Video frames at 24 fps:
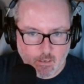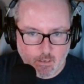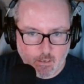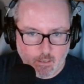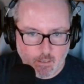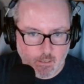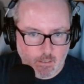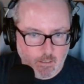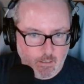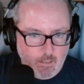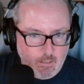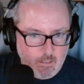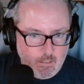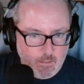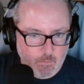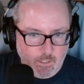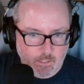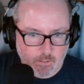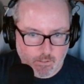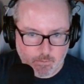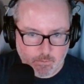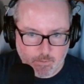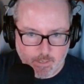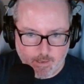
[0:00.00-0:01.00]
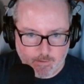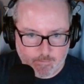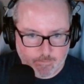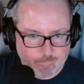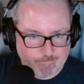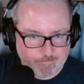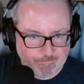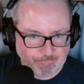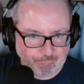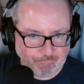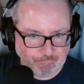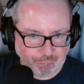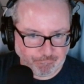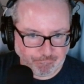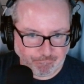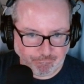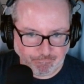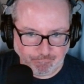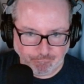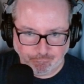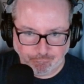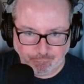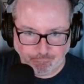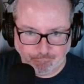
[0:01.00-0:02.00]
Uh, what else do we have?
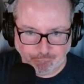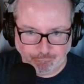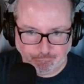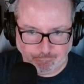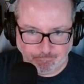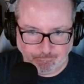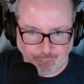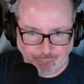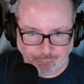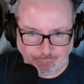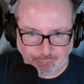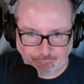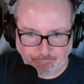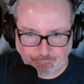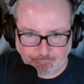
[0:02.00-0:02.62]
Mm,